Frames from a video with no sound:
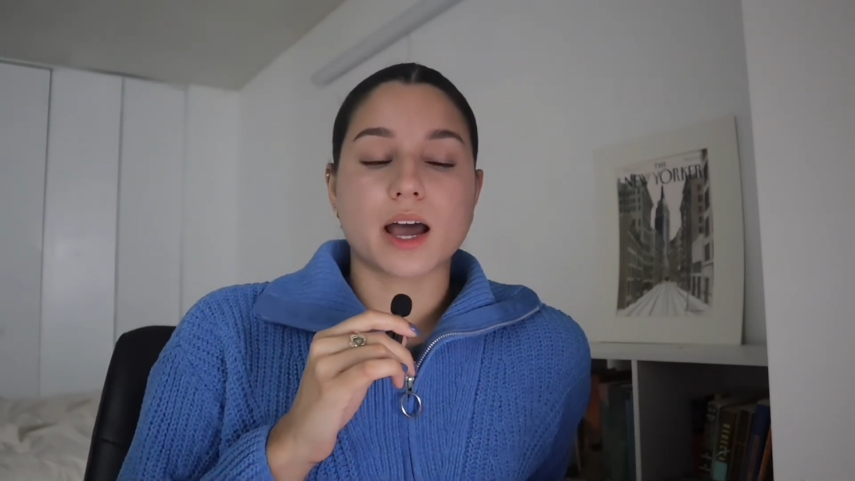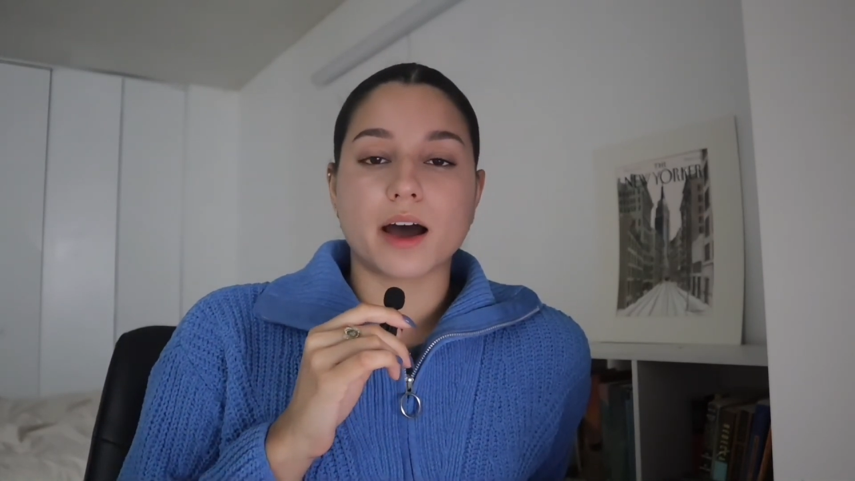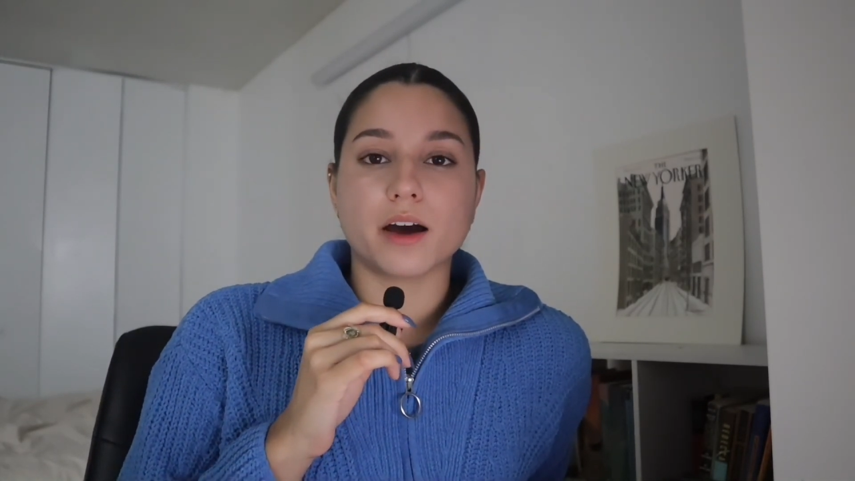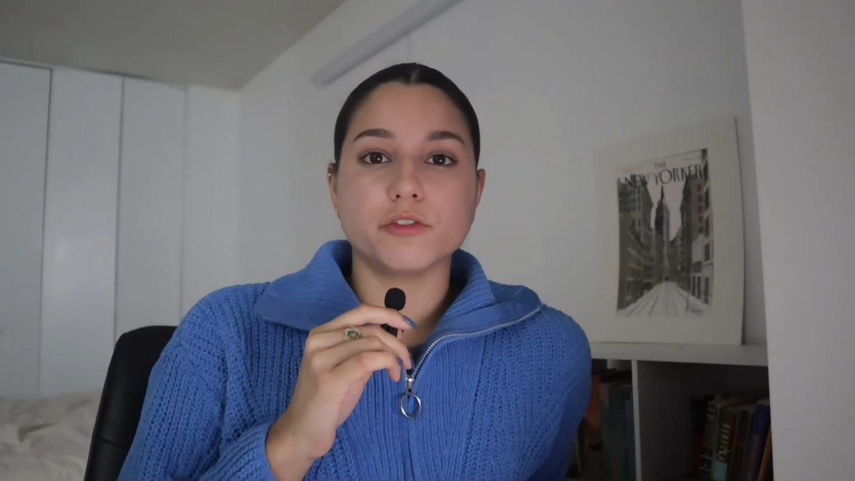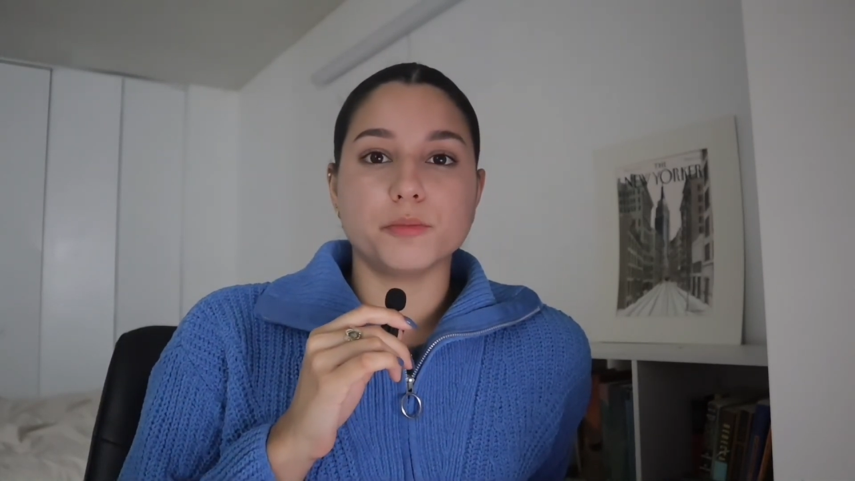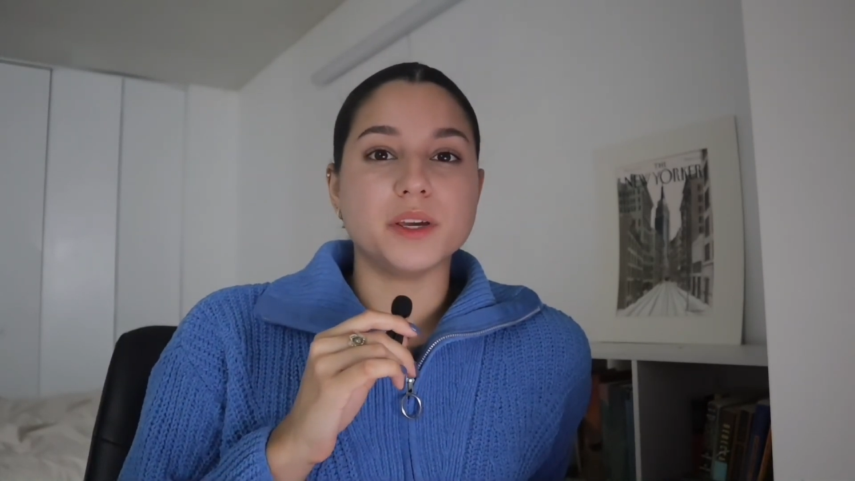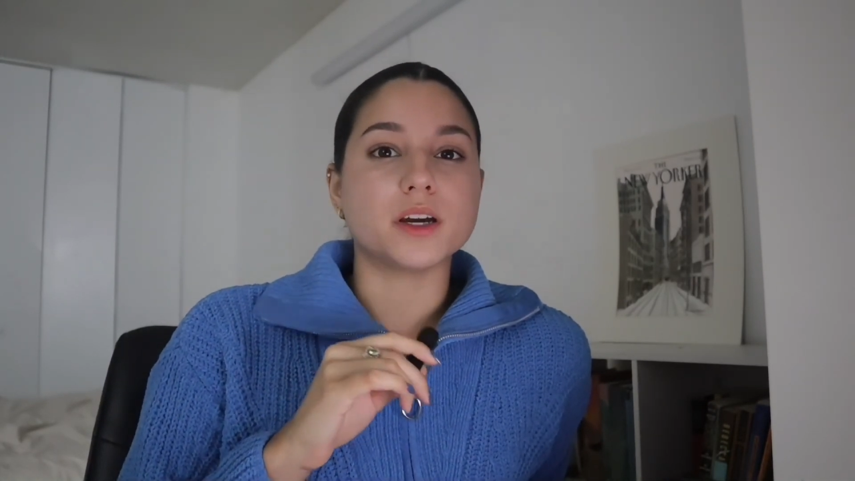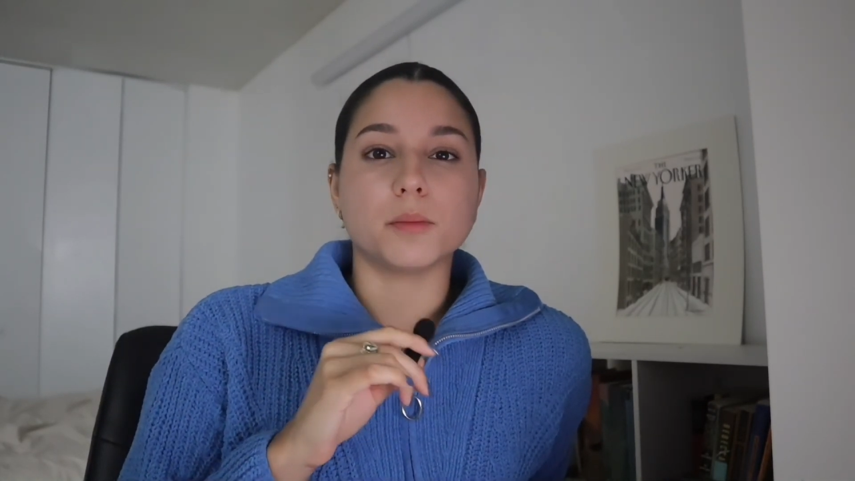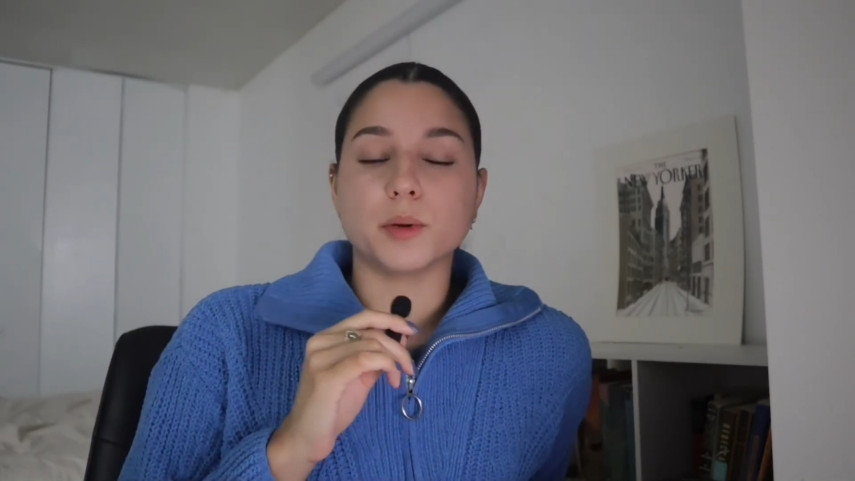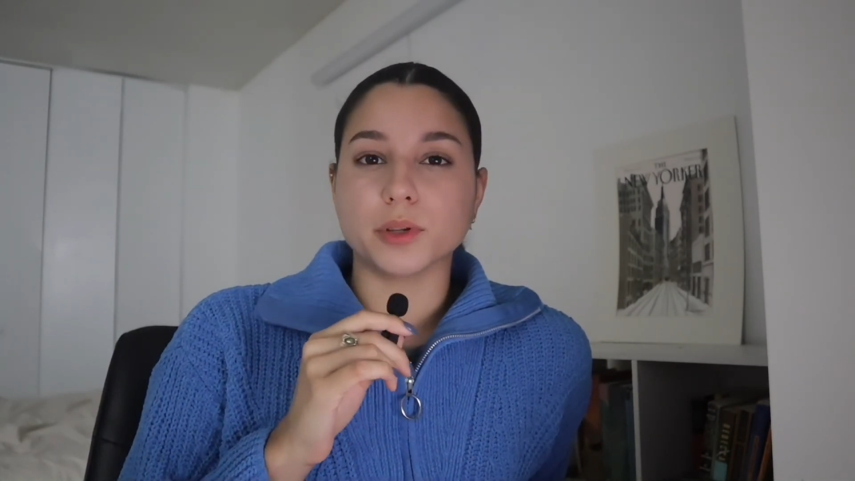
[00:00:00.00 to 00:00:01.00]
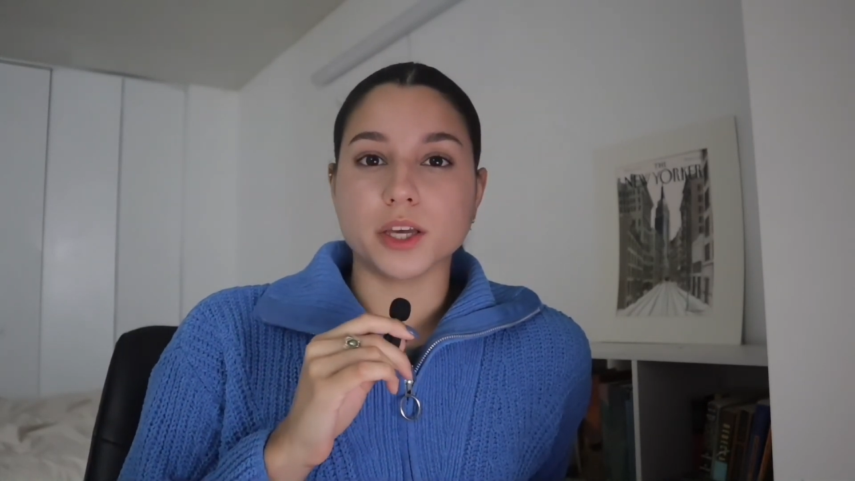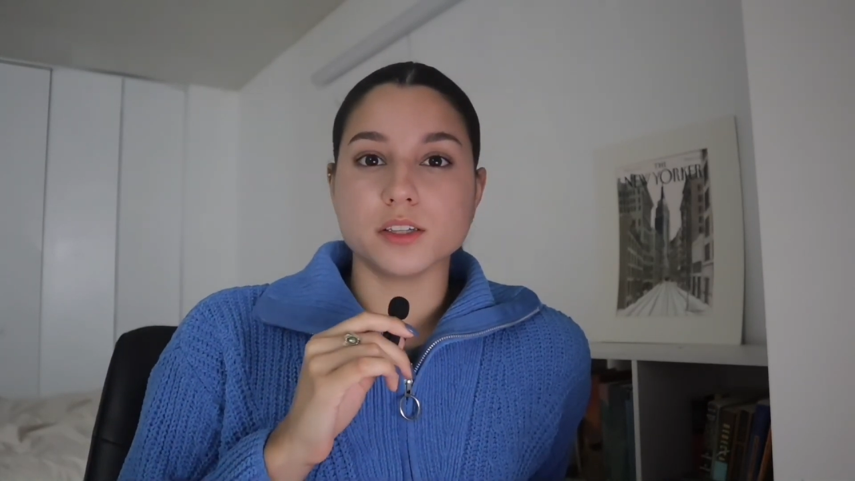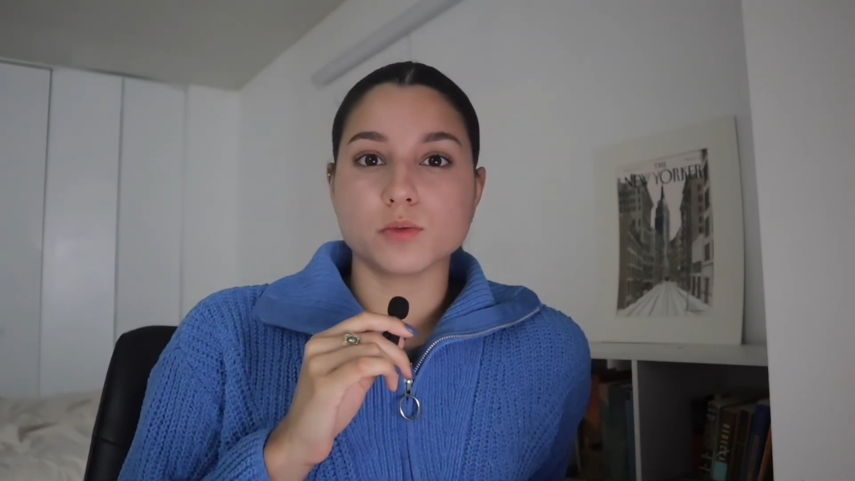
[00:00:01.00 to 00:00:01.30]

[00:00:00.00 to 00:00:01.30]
have become a place